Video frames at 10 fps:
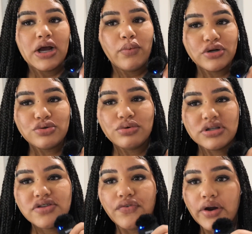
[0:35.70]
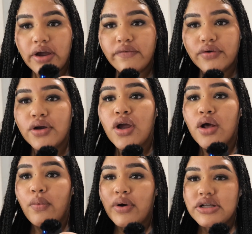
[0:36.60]
We're doing this forever.
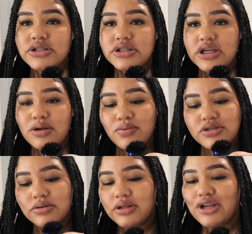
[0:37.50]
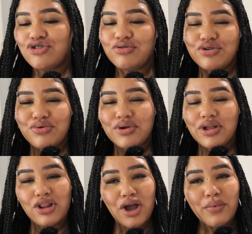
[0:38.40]
What is sustainable is something that you could do in
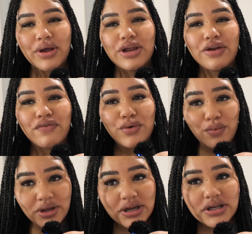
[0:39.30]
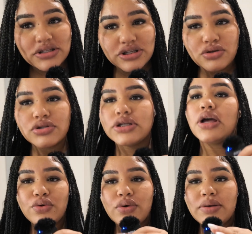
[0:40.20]
the long run, and if you want to continue to
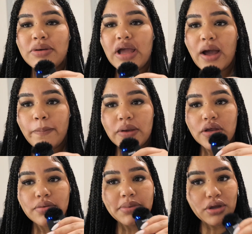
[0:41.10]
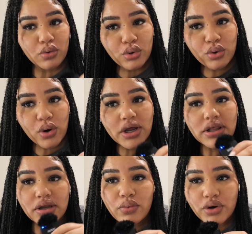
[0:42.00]
you and be happy and be who you are,
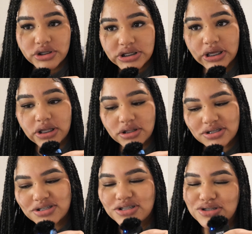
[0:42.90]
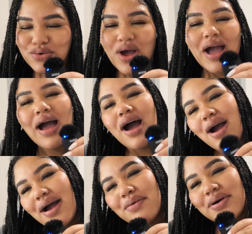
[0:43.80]
then we're taking this into
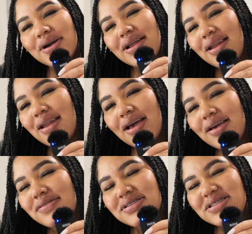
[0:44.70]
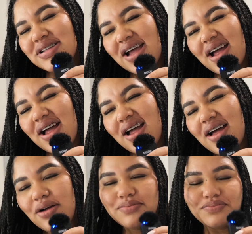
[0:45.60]
our
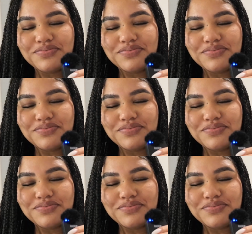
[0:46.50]
lifestyle.